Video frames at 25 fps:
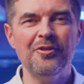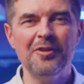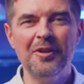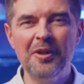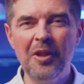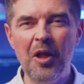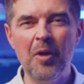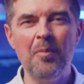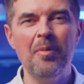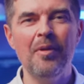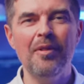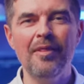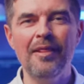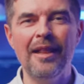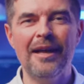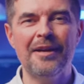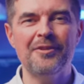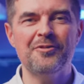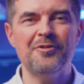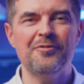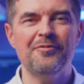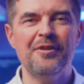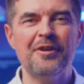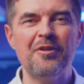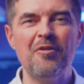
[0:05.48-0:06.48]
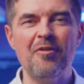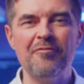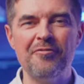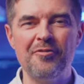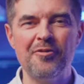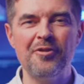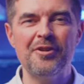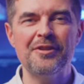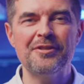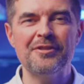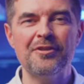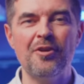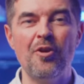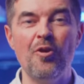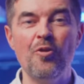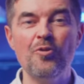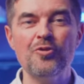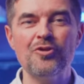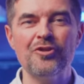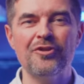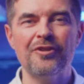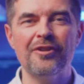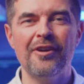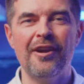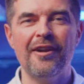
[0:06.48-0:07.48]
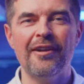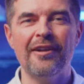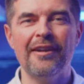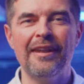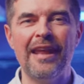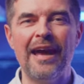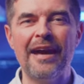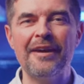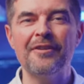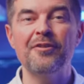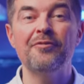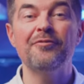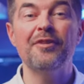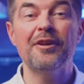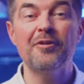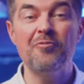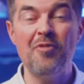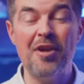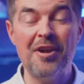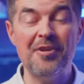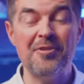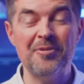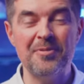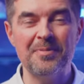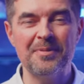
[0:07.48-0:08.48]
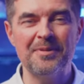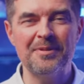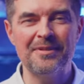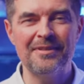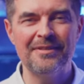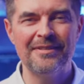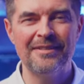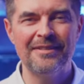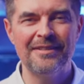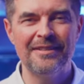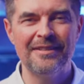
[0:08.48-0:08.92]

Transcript: global launch of Aquaforest's Ocean Guard line of aquariums.